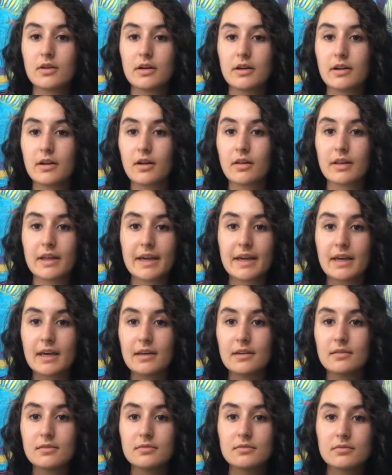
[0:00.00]
and I'll link
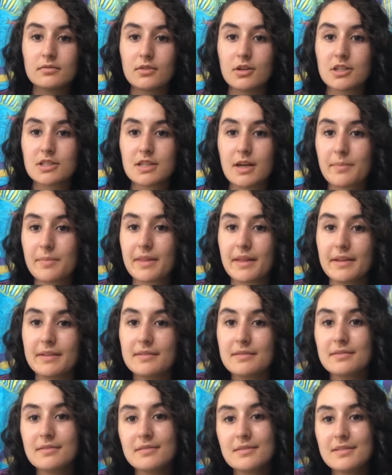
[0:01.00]
it or something.